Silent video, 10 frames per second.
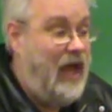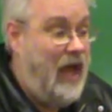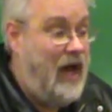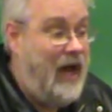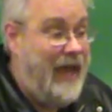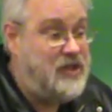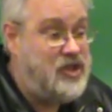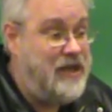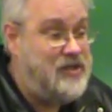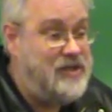and
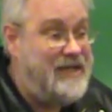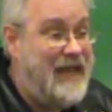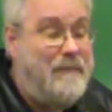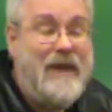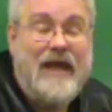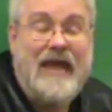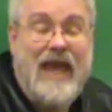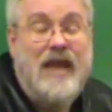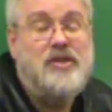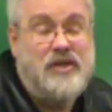changes in
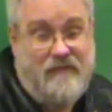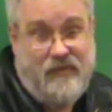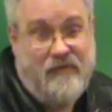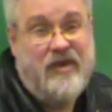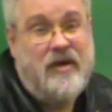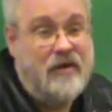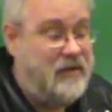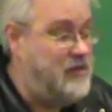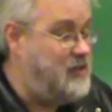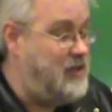medication for
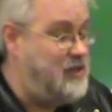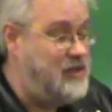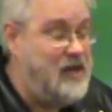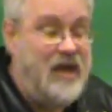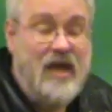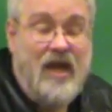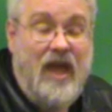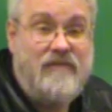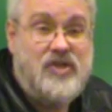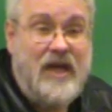venereal diseases
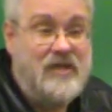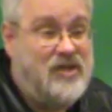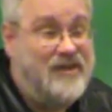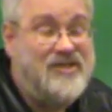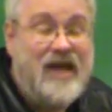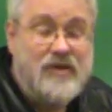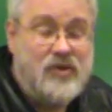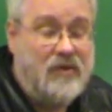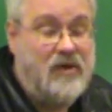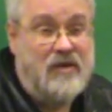have changed our
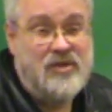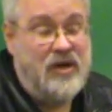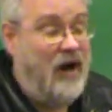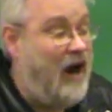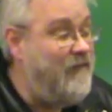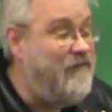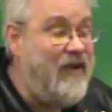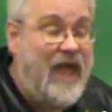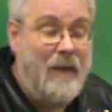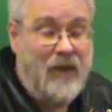sexual culture, our
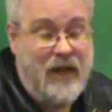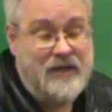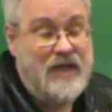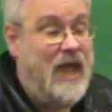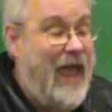families,